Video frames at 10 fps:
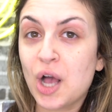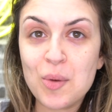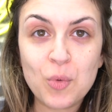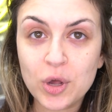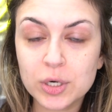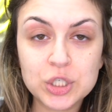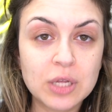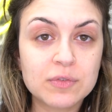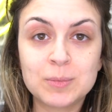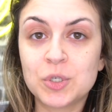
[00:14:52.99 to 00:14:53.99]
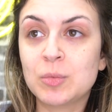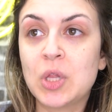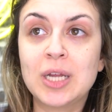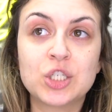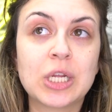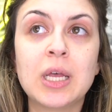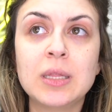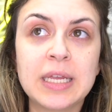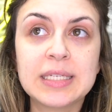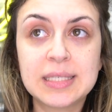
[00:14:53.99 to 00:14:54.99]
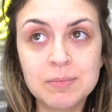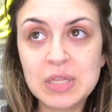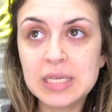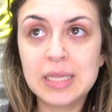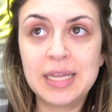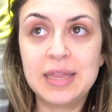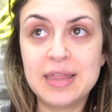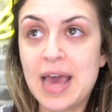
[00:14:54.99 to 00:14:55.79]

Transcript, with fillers: calm water gel from Dermalogica, like something like